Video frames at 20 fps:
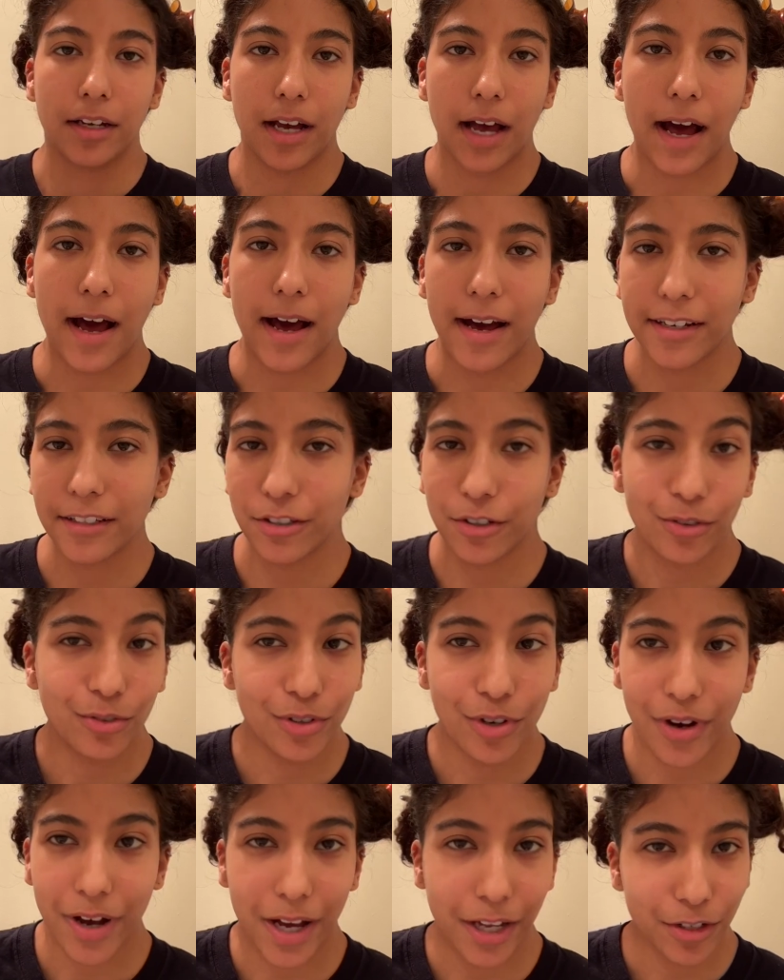I don't
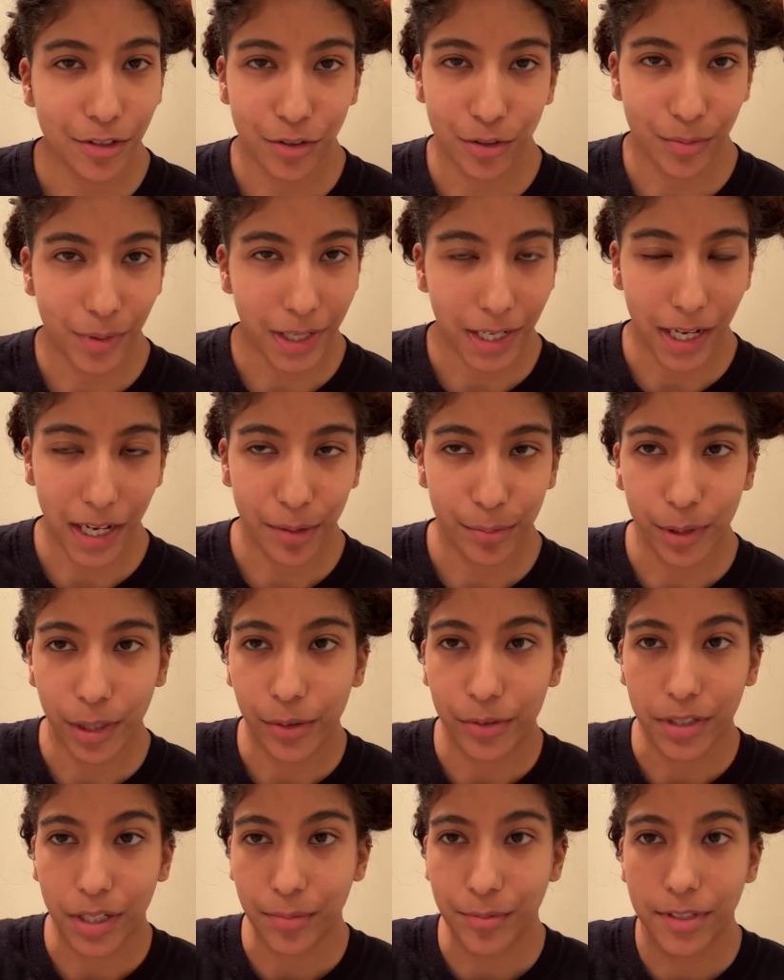know how to do my
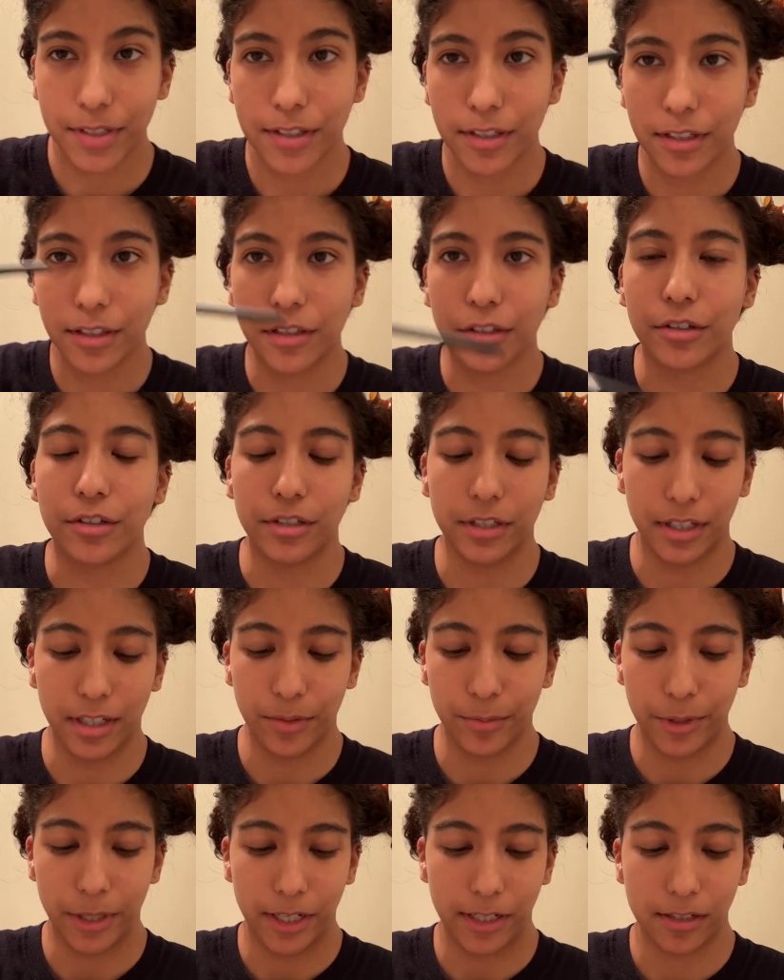eyebrows, I'm still learning,
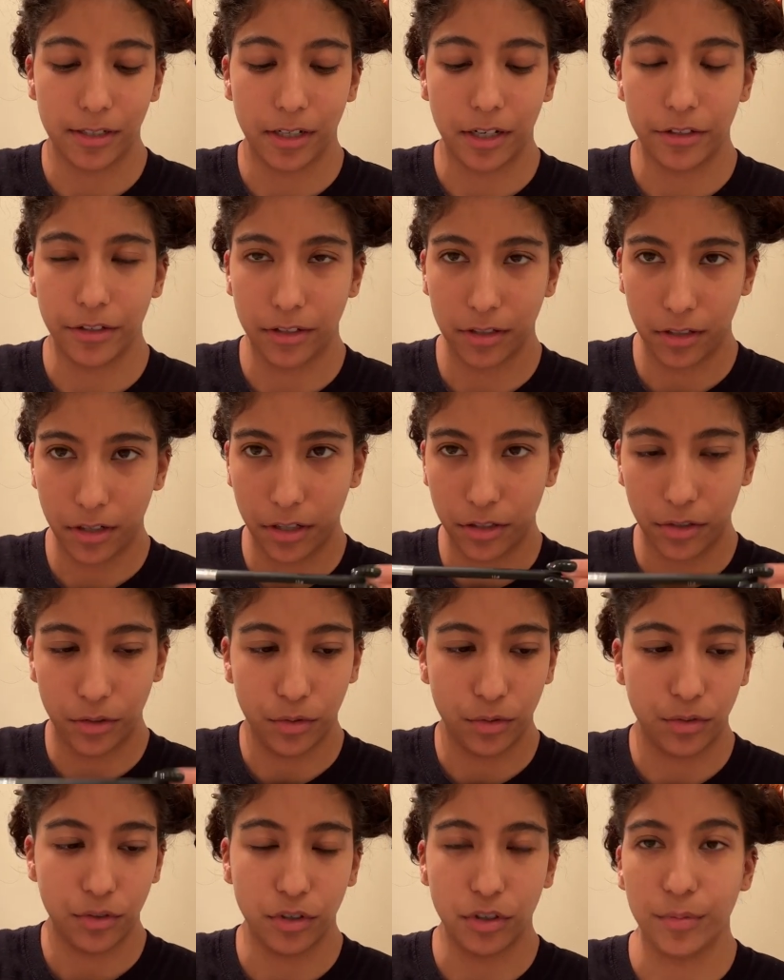but I saw this on
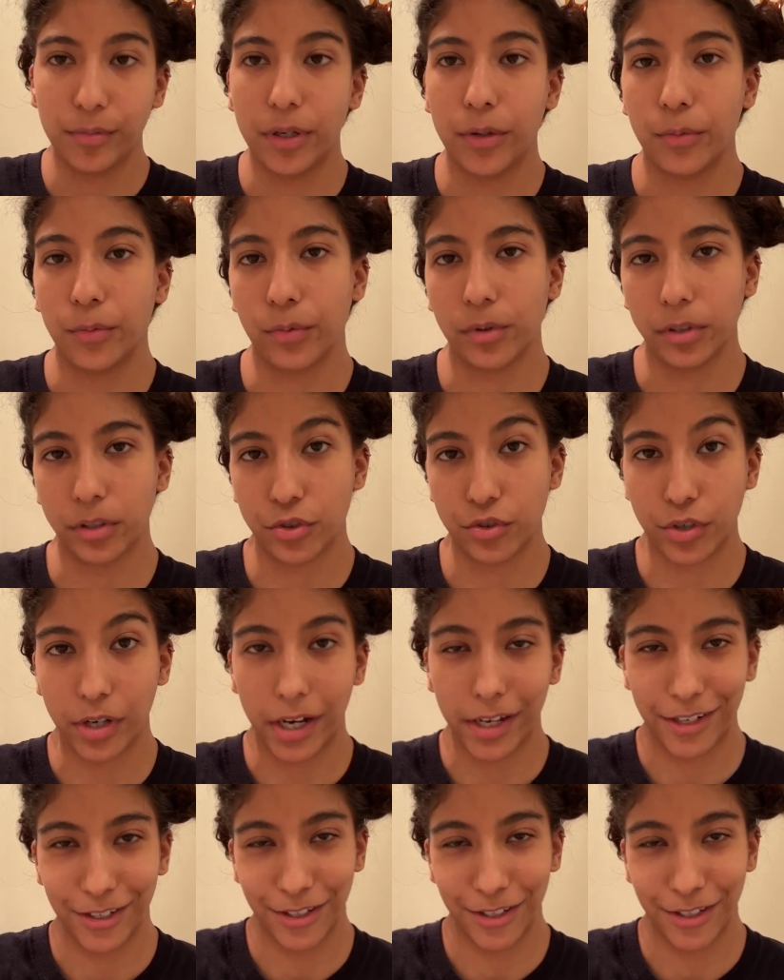YouTube and will try to